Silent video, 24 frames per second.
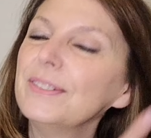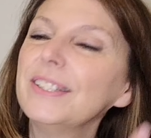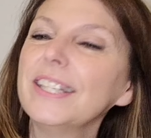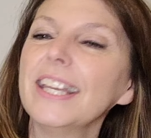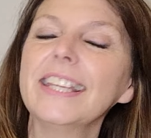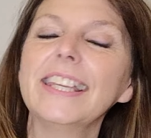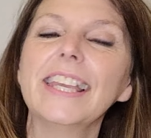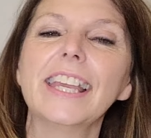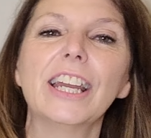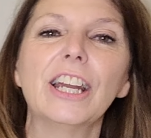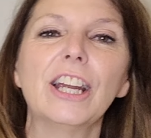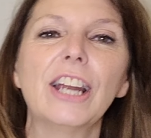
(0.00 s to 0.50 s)

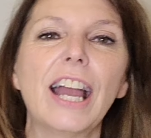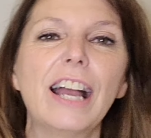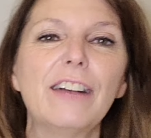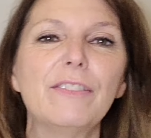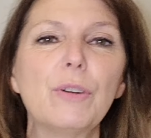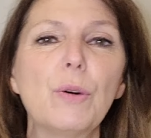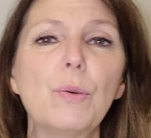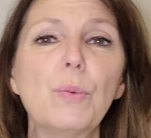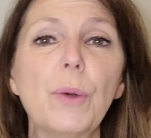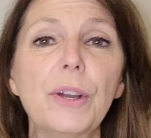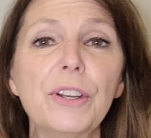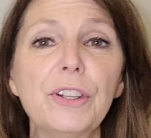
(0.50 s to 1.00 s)
Take care. Have
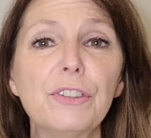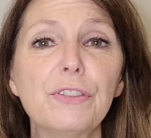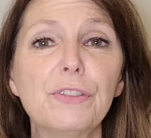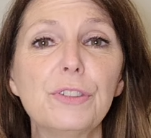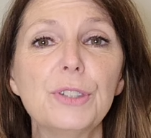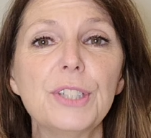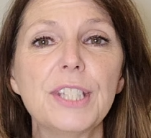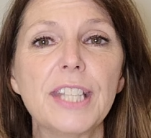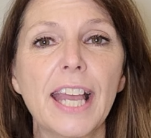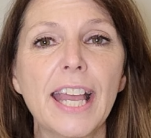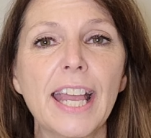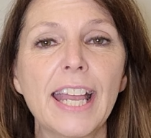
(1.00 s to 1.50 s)
a
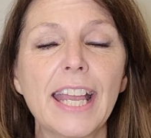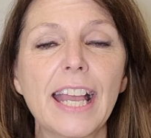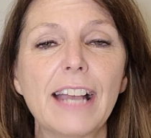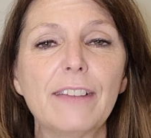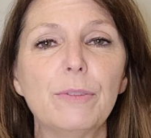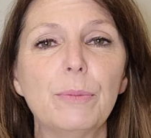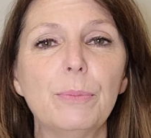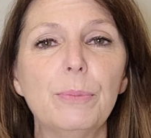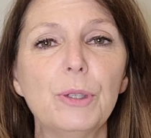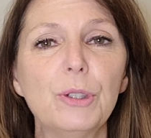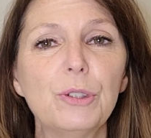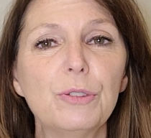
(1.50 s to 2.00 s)
wonderful day. Have
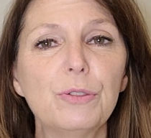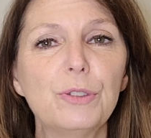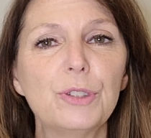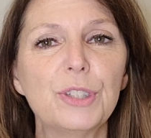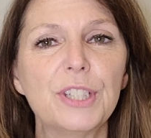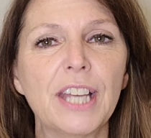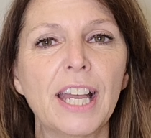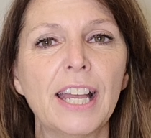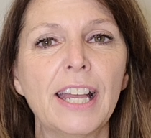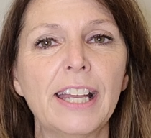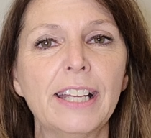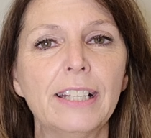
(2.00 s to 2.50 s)
a beautiful
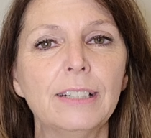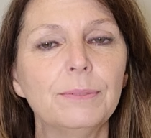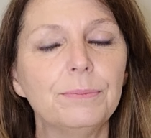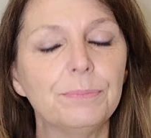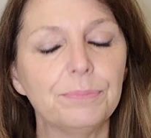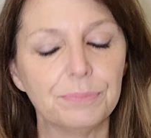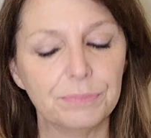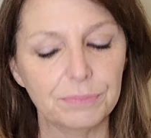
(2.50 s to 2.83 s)
day.